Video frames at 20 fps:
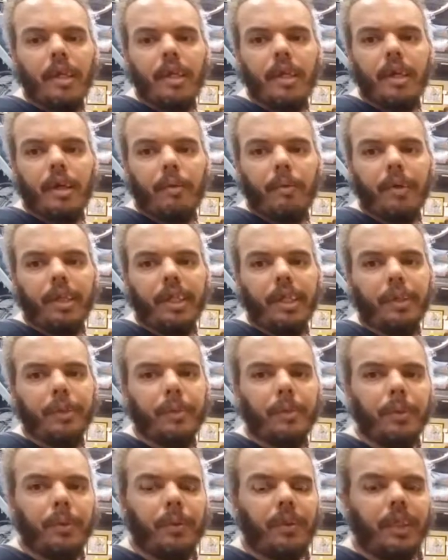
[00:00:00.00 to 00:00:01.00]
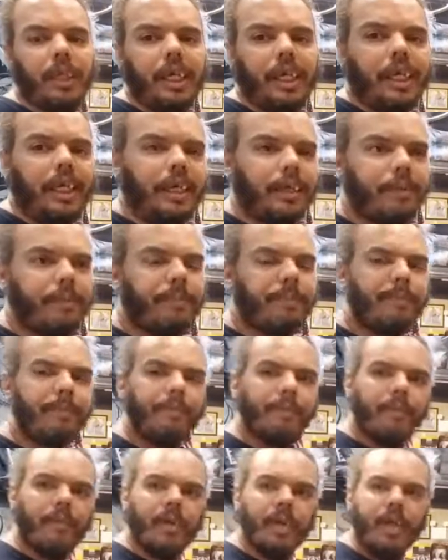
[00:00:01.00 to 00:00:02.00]
a really cool,
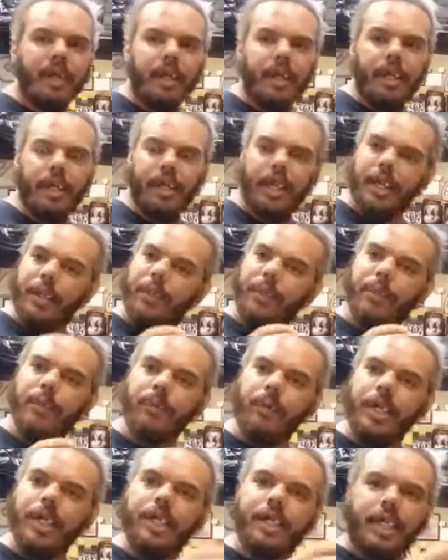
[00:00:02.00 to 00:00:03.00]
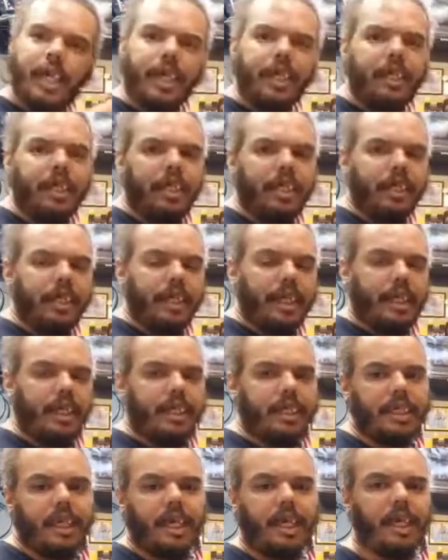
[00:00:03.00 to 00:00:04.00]
like 3-section set of
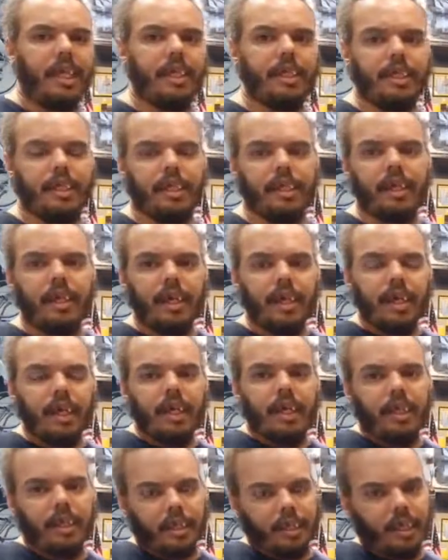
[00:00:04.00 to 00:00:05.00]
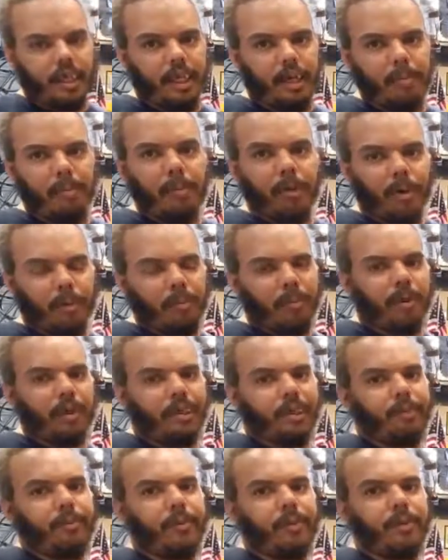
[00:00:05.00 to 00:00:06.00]
skinnies, and they get more and more
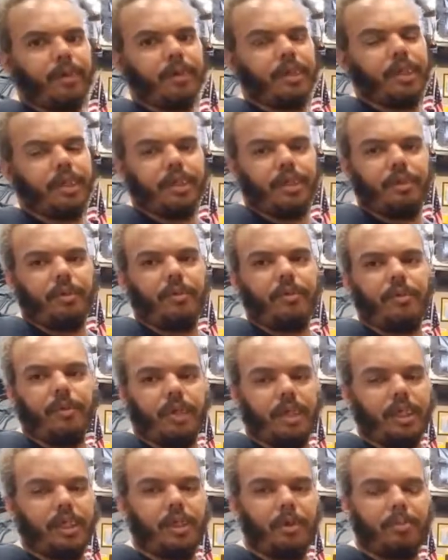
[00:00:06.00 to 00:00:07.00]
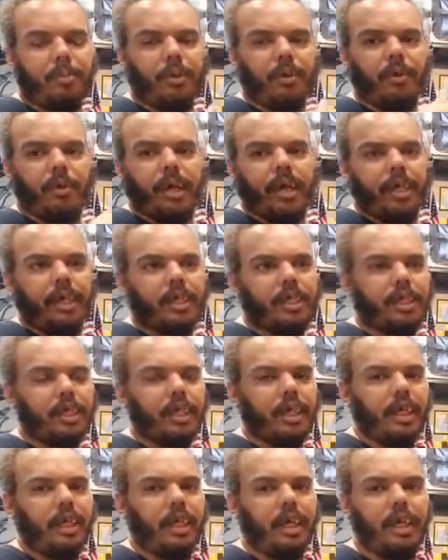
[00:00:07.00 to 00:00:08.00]
difficult as you
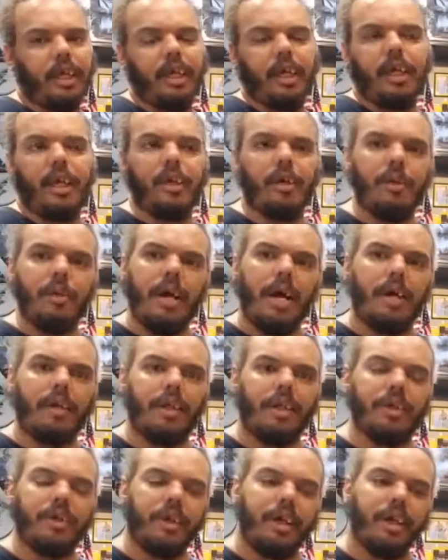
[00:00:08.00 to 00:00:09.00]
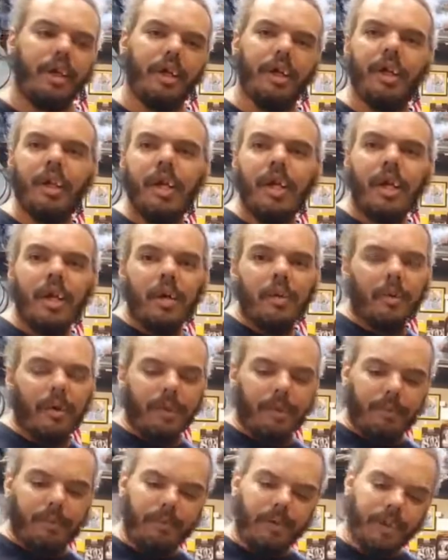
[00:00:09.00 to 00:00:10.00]
progress, and they kind of go down the trail.
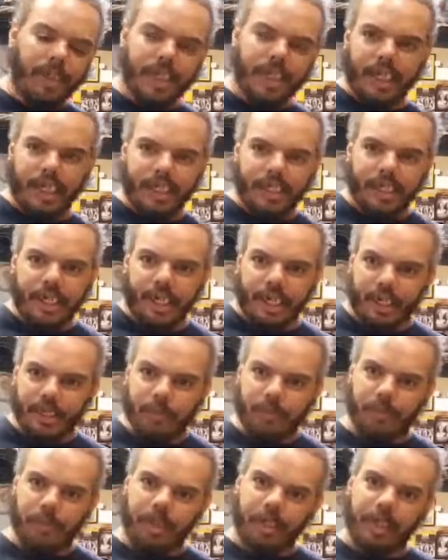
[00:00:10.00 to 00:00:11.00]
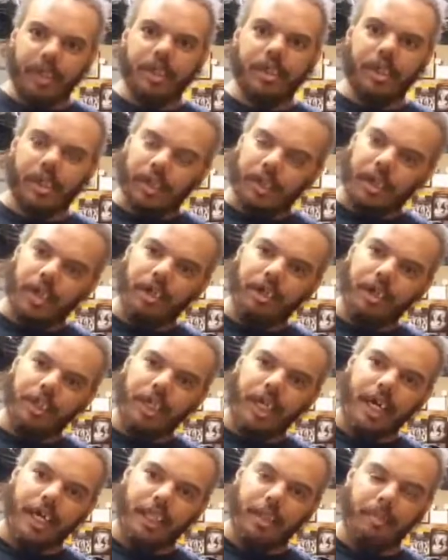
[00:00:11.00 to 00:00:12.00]
Well, the first set of skinnies runs
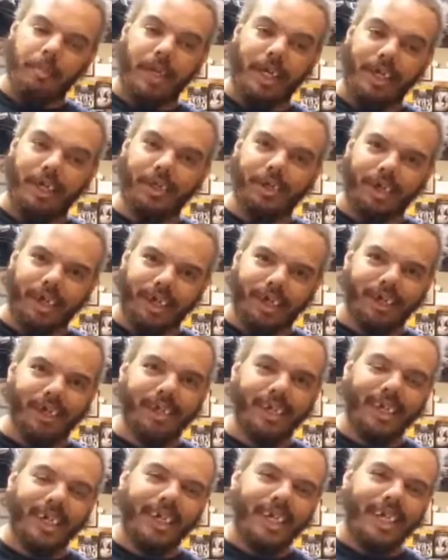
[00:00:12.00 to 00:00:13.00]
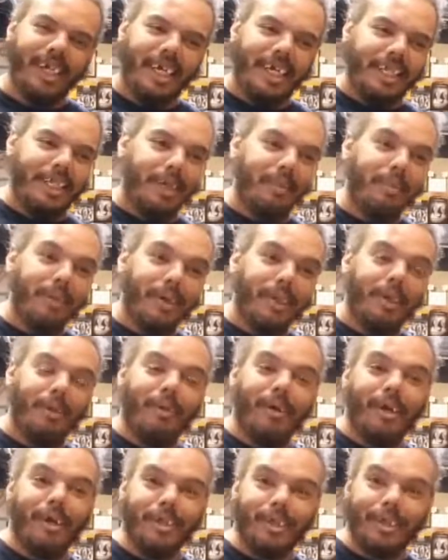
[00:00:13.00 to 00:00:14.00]
alongside the main trail, and typically
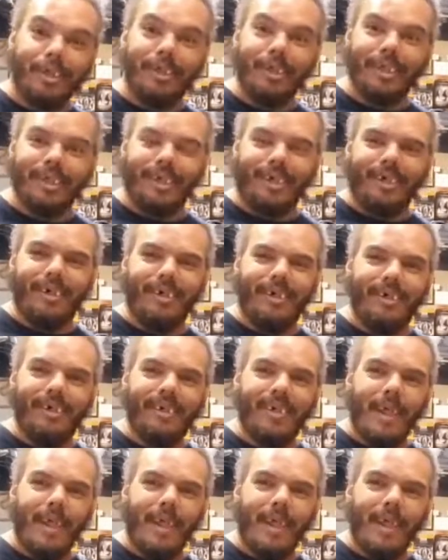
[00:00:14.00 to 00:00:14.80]
what I'll do is I'll